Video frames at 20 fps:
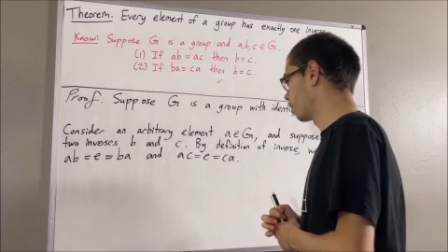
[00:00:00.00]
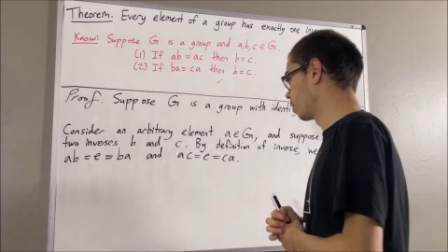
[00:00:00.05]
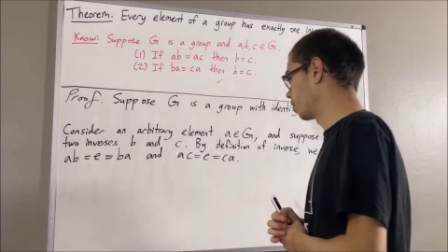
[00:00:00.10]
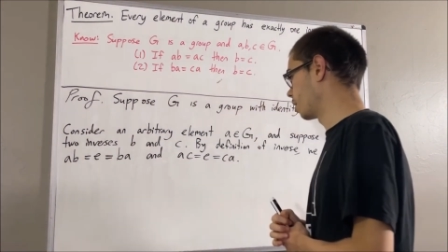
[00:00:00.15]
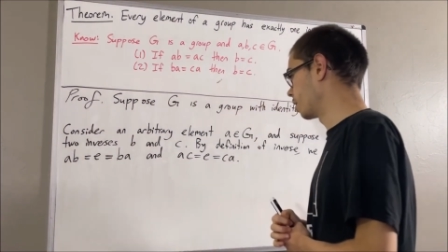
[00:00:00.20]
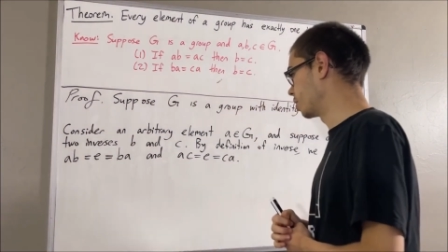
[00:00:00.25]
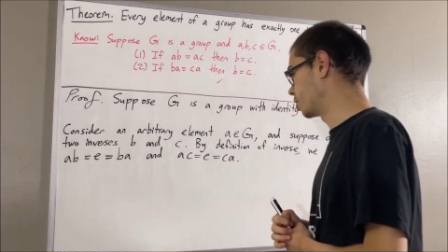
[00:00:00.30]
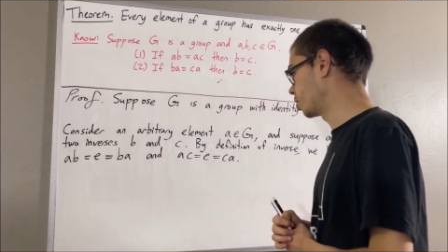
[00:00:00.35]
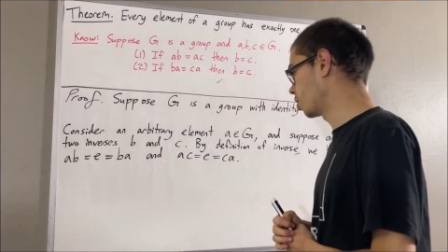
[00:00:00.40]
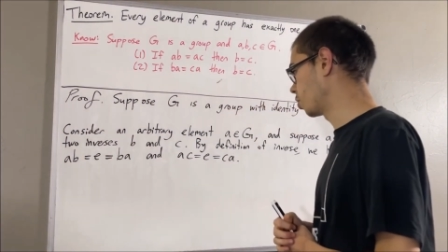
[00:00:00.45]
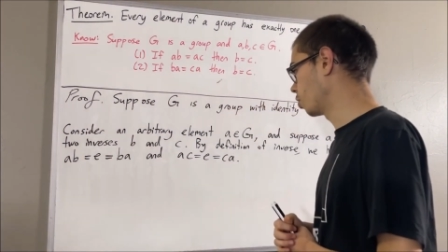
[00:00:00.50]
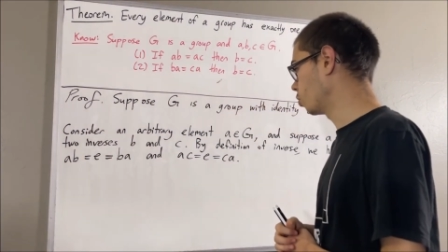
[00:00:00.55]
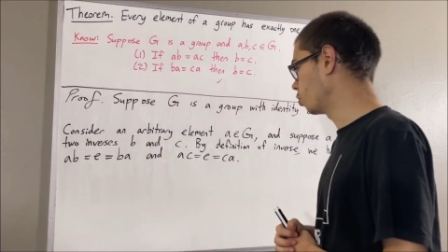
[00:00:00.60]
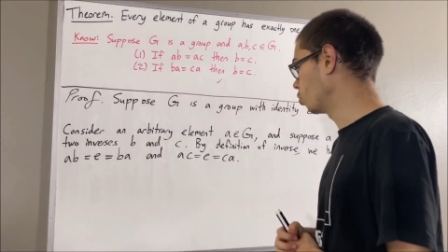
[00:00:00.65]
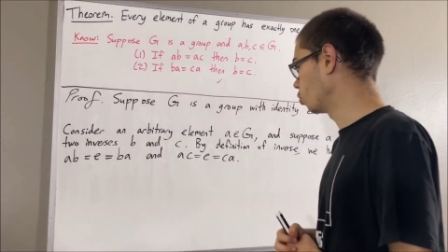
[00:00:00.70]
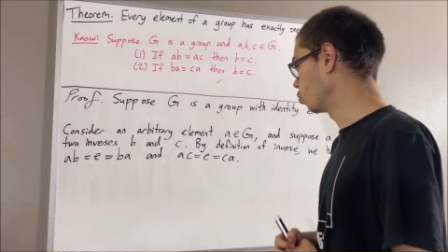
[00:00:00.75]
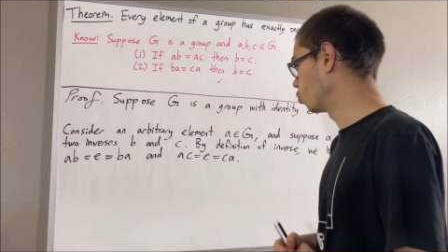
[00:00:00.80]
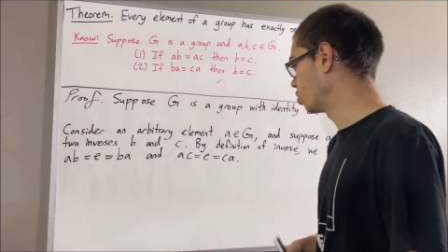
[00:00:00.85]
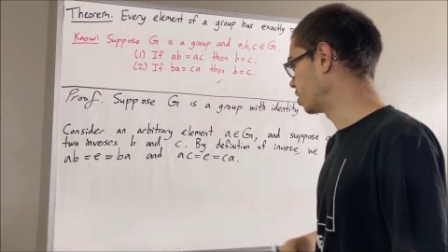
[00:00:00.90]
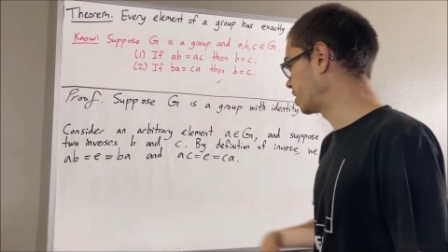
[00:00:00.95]
And so
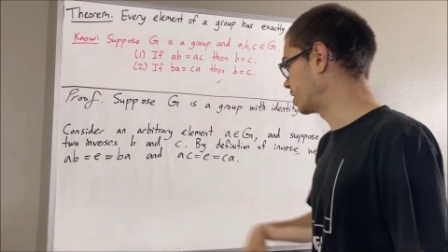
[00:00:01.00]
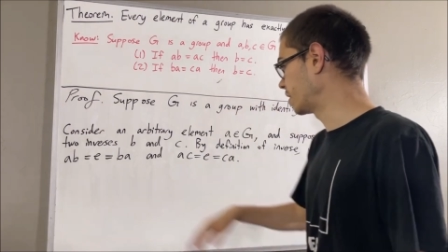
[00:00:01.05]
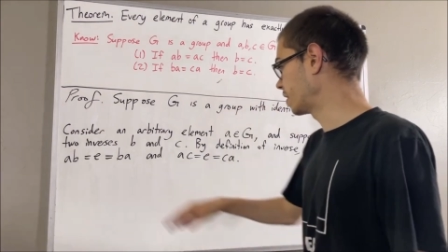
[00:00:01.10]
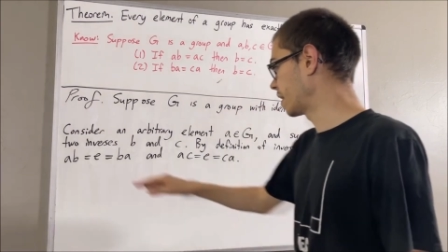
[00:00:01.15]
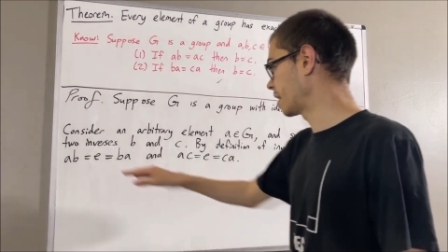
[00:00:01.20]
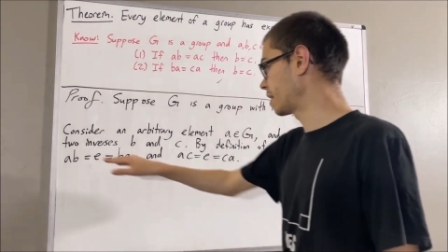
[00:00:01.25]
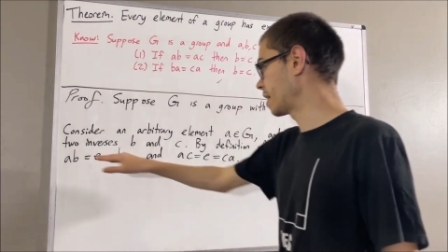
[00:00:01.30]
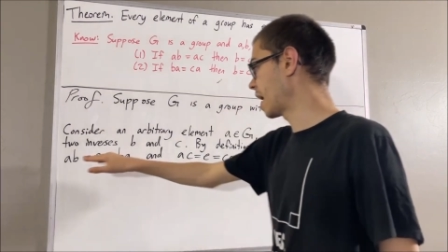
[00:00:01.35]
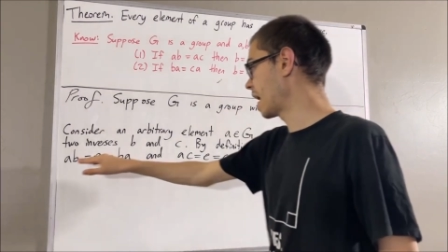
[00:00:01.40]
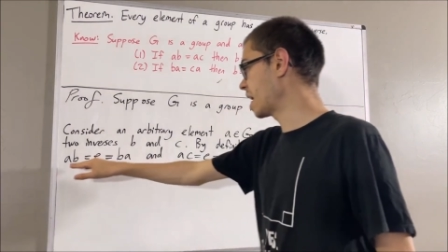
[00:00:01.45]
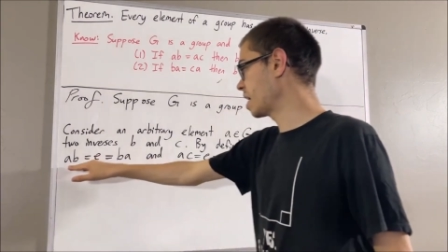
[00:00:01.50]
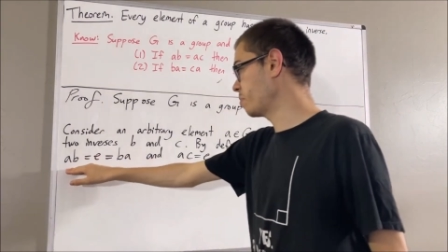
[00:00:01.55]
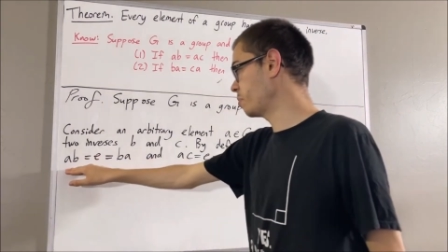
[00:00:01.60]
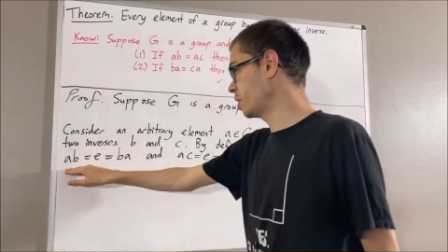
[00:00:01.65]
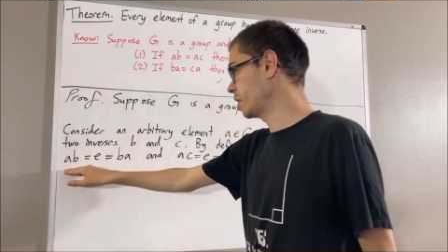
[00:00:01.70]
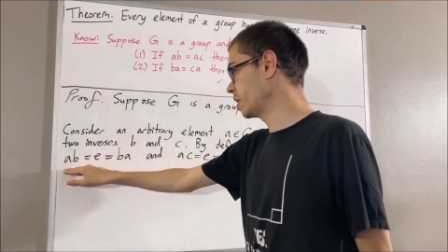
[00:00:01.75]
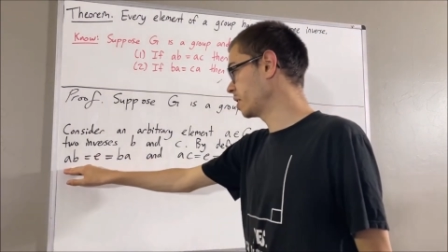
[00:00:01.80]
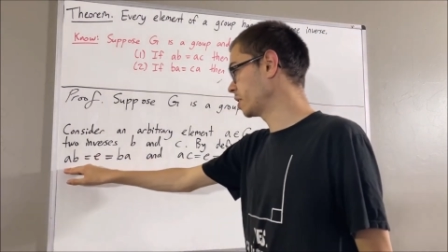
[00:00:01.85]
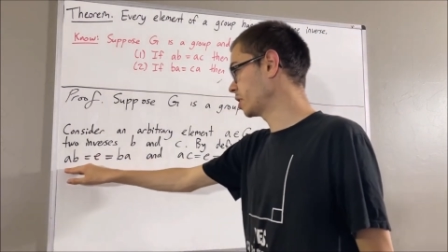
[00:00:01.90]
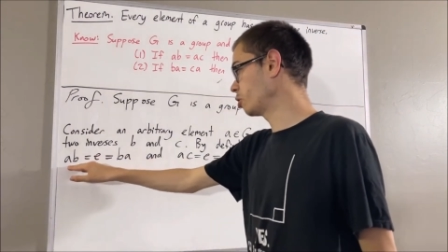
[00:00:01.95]
we see that
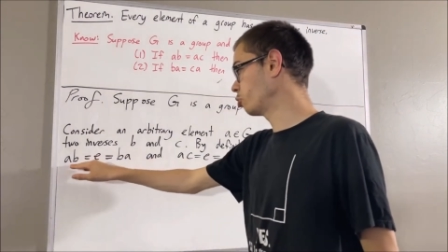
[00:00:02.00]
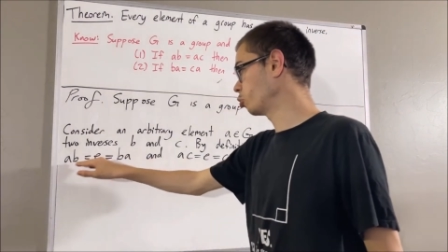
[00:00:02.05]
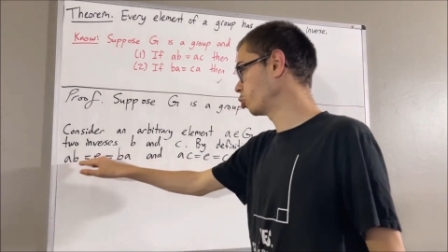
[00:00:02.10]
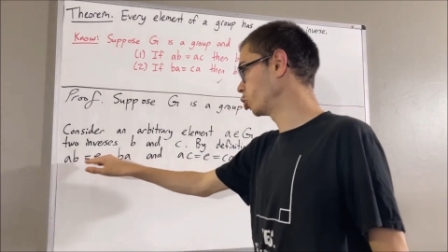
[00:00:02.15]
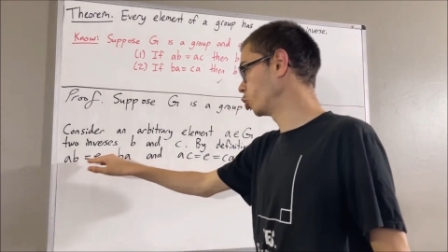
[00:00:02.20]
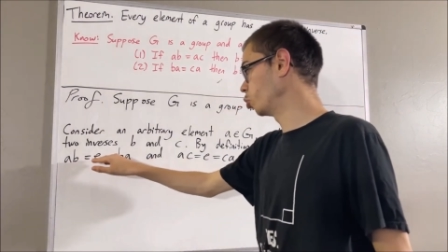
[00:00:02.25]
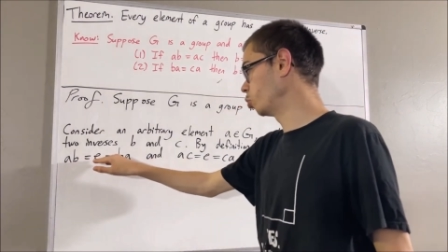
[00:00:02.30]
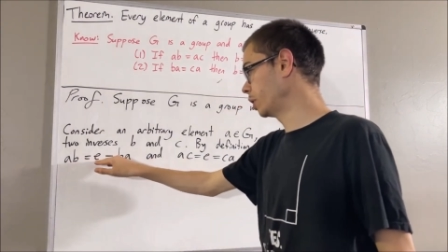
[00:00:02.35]
AB is equal to